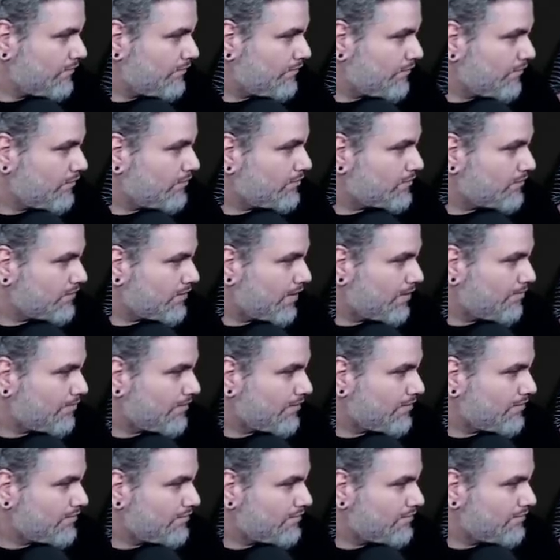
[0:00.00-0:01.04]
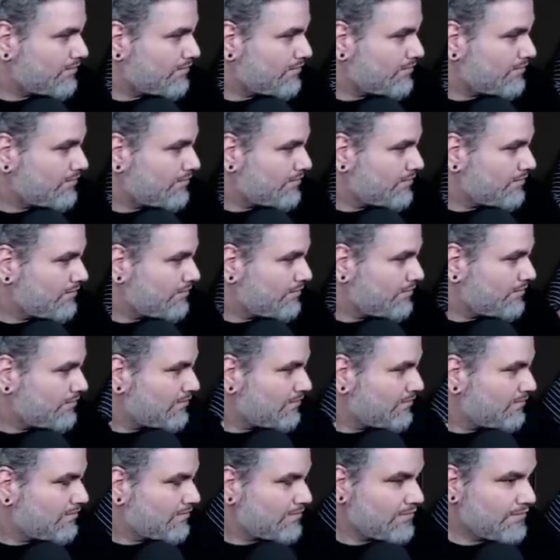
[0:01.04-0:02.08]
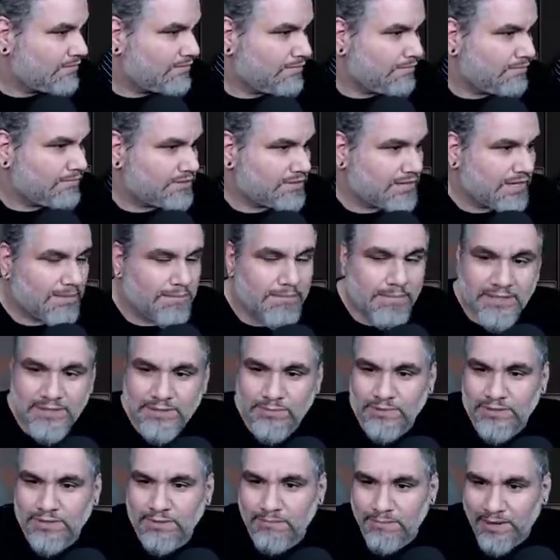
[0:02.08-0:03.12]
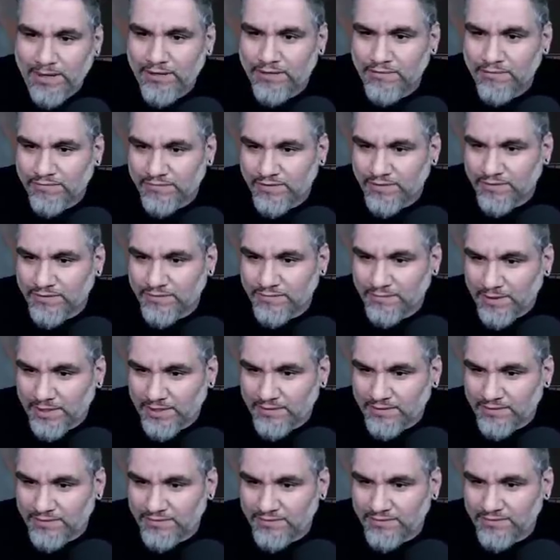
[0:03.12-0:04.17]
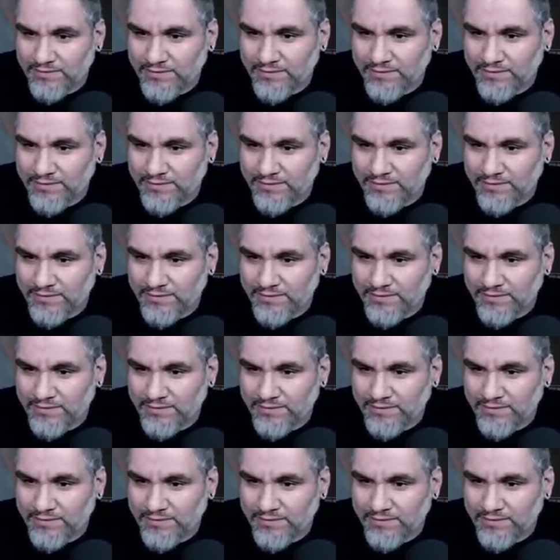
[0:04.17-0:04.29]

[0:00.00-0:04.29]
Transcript: if you don't stop it. Stop what? Stop messing with the microphone, Michael.